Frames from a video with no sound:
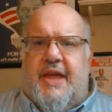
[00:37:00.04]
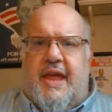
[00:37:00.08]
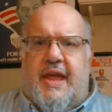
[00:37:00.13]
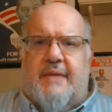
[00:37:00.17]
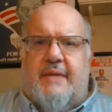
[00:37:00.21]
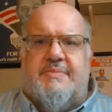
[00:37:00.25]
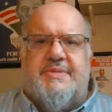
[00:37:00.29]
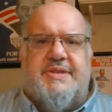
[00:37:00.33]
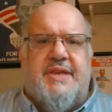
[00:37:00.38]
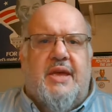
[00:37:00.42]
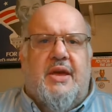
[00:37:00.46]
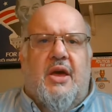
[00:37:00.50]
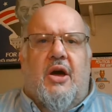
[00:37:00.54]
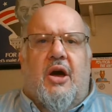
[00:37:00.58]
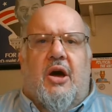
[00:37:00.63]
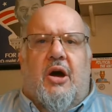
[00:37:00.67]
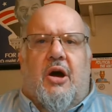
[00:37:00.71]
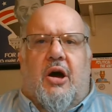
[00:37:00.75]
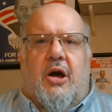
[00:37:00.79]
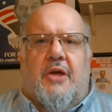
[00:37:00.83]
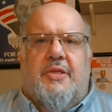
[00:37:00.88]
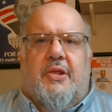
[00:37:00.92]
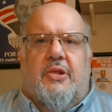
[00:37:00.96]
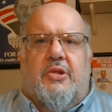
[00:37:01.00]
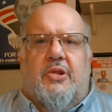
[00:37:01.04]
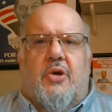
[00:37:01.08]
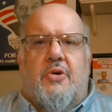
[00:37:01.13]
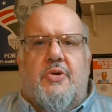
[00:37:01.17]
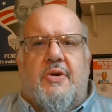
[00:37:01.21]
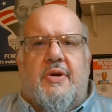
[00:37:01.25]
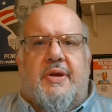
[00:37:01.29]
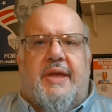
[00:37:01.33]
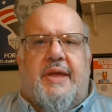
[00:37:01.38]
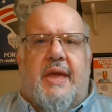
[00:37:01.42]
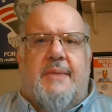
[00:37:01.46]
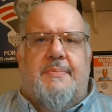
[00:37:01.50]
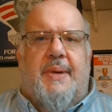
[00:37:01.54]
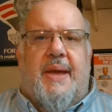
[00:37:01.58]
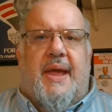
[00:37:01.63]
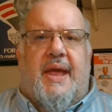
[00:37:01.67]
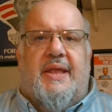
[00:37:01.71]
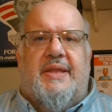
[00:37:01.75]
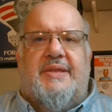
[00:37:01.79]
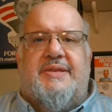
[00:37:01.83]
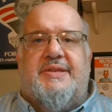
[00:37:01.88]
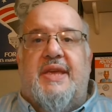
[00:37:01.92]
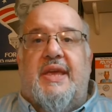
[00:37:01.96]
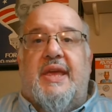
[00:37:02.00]
games on the local
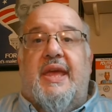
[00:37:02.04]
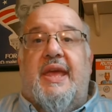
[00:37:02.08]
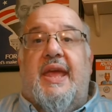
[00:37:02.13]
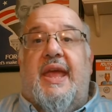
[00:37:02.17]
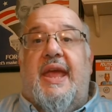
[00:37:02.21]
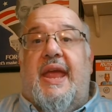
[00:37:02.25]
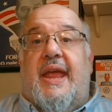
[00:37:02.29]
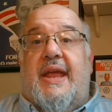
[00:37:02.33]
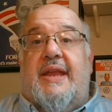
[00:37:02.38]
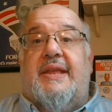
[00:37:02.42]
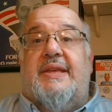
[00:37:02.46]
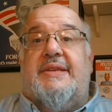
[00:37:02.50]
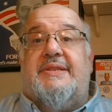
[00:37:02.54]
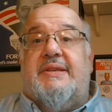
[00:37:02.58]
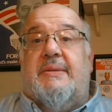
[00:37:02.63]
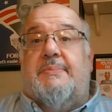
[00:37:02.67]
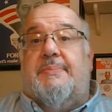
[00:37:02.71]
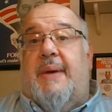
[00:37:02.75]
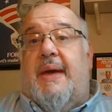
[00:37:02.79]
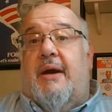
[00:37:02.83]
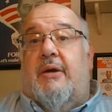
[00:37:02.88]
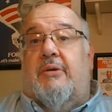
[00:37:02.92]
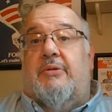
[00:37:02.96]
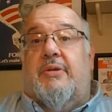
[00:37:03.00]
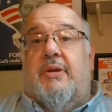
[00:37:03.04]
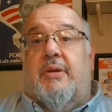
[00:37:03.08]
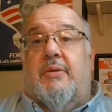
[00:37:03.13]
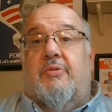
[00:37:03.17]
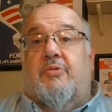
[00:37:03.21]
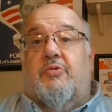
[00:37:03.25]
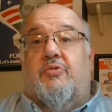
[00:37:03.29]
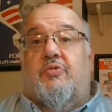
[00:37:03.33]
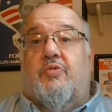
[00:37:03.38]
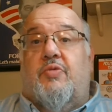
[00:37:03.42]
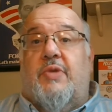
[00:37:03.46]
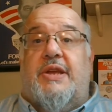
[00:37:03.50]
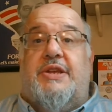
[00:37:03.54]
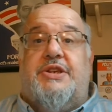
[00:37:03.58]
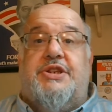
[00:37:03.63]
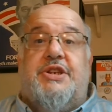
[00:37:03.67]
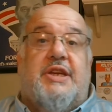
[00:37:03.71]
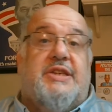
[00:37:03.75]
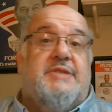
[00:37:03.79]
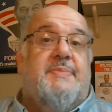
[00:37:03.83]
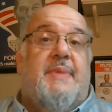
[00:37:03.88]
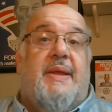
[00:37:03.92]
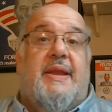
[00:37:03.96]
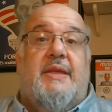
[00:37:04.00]
campaigns, it is about
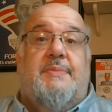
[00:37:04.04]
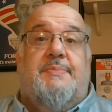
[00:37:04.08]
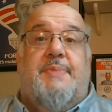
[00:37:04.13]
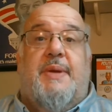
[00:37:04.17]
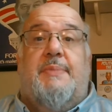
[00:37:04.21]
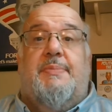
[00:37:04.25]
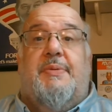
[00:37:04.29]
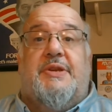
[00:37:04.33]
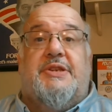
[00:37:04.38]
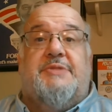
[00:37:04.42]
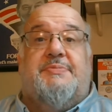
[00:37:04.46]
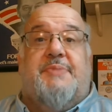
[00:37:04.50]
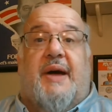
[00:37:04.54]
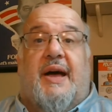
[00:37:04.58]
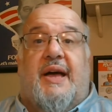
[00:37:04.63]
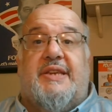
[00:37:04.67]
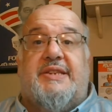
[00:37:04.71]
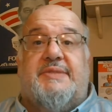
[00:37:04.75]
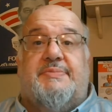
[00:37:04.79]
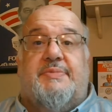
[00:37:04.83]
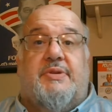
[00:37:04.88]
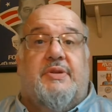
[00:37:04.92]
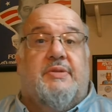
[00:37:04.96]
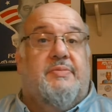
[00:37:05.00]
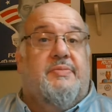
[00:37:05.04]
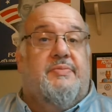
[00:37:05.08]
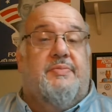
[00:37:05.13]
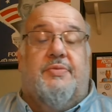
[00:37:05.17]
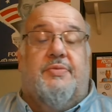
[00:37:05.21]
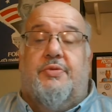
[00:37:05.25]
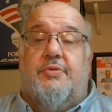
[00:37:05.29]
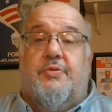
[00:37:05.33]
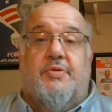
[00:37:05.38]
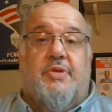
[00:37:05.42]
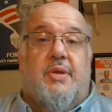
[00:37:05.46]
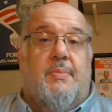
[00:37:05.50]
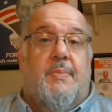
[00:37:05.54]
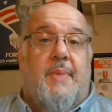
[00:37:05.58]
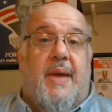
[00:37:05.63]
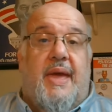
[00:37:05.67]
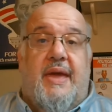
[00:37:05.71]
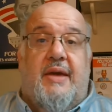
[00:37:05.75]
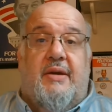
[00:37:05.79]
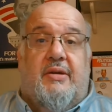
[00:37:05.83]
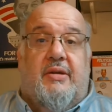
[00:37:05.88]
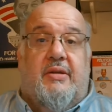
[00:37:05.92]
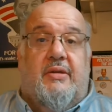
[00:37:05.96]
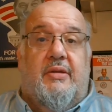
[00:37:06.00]
reaching as many people as possible through the
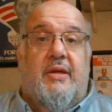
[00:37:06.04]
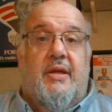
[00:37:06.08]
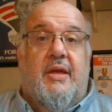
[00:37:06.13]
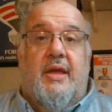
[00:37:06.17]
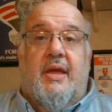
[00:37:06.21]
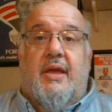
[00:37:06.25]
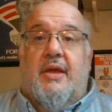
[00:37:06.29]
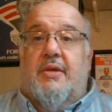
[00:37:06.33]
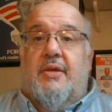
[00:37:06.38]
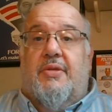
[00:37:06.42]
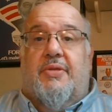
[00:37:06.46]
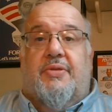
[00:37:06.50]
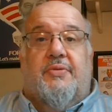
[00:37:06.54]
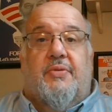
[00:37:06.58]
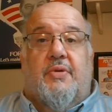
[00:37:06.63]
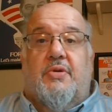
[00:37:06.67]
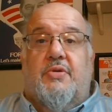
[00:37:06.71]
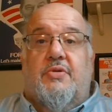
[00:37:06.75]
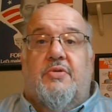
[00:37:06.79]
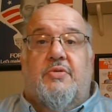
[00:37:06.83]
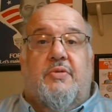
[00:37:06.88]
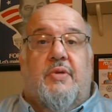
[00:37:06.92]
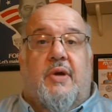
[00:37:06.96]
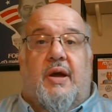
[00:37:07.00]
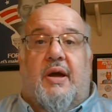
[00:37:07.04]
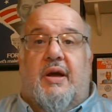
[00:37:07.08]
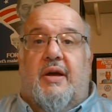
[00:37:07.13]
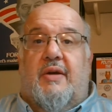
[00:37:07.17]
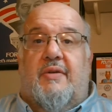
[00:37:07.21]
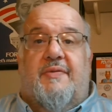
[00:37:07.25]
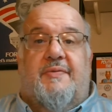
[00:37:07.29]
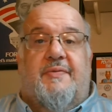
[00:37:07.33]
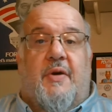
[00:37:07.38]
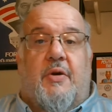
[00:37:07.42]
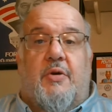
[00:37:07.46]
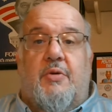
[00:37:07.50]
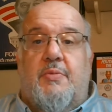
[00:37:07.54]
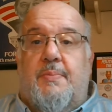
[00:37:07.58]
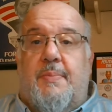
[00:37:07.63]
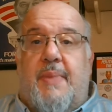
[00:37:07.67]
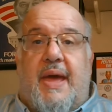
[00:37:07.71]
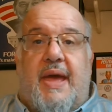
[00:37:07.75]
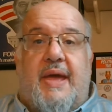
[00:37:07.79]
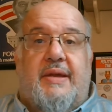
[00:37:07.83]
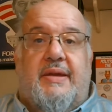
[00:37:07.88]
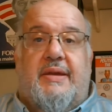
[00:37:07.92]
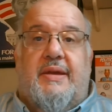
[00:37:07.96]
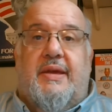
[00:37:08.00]
mail, through uh, phone
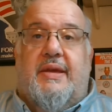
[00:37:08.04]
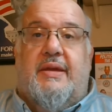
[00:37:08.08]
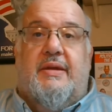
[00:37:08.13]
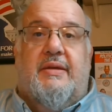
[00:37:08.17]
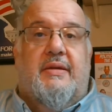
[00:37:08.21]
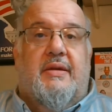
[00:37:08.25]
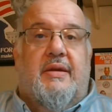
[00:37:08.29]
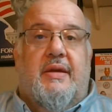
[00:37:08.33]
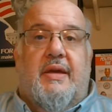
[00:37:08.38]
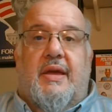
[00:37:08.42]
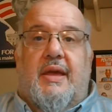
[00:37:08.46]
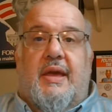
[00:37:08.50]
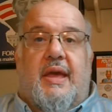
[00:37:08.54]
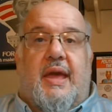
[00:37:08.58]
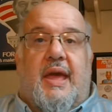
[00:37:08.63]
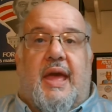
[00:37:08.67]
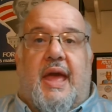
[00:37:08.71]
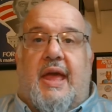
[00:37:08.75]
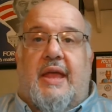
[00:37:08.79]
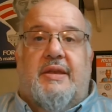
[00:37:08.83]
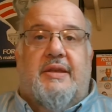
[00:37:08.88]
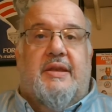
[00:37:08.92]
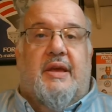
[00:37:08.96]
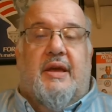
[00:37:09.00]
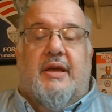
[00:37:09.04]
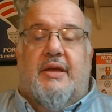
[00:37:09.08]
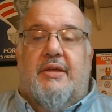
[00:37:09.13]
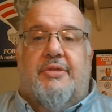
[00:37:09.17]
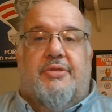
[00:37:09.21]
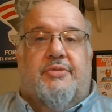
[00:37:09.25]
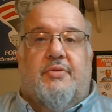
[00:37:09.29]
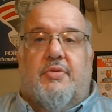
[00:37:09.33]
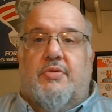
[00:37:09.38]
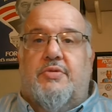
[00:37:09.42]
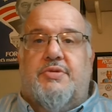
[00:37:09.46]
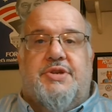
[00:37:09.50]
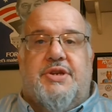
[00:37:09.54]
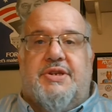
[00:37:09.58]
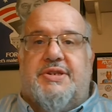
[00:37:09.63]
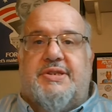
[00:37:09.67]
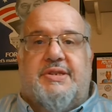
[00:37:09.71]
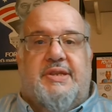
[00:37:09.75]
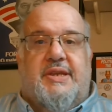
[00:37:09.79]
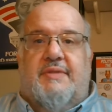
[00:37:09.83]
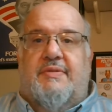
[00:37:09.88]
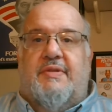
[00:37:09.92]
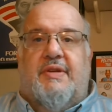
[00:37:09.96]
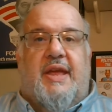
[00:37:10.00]
banking, and uh, through
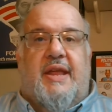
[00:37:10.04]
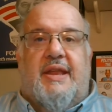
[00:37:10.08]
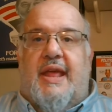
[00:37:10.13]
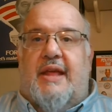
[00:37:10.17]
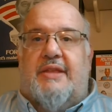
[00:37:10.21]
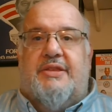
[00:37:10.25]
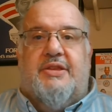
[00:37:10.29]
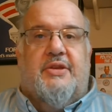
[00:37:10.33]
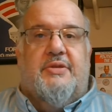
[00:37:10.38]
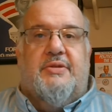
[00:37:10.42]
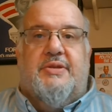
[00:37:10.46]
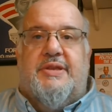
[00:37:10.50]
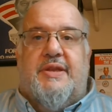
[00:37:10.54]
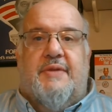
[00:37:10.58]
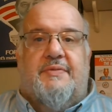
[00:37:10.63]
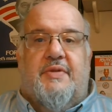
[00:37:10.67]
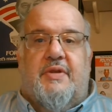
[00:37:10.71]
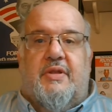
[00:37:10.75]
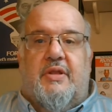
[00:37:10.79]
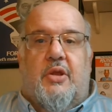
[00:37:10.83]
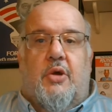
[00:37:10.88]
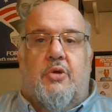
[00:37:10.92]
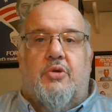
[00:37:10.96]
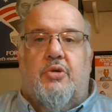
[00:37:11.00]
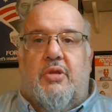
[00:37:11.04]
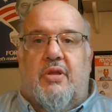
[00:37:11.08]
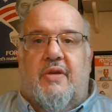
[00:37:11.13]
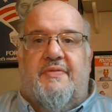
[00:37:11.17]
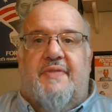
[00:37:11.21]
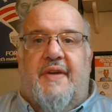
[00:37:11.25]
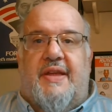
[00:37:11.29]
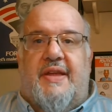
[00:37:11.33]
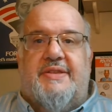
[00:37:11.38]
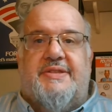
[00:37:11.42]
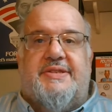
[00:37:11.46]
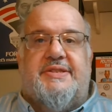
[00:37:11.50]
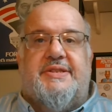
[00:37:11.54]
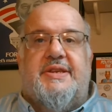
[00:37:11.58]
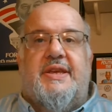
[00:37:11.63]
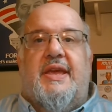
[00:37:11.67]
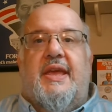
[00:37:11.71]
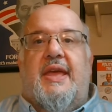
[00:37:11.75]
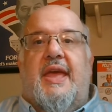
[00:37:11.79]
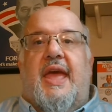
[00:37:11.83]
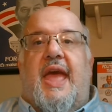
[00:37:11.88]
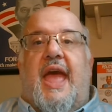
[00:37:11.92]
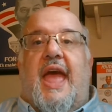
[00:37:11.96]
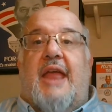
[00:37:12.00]
just even getting out to different local events
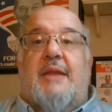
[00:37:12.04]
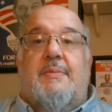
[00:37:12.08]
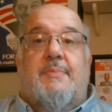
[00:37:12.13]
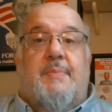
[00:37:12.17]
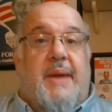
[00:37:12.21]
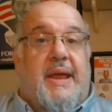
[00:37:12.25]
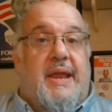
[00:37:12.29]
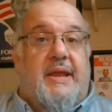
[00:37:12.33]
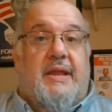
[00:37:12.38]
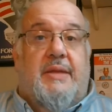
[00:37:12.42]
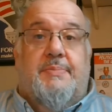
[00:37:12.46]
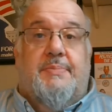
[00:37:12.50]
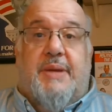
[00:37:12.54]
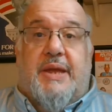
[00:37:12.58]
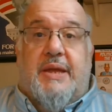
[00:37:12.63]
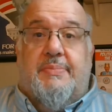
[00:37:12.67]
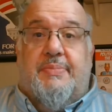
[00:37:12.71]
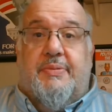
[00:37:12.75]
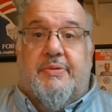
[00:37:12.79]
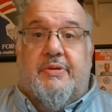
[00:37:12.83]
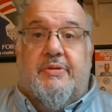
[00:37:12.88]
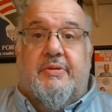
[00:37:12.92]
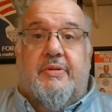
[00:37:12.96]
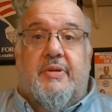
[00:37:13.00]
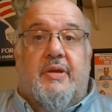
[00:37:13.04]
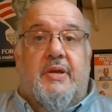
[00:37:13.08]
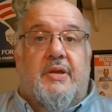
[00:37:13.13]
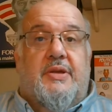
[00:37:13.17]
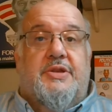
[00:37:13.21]
and meeting people,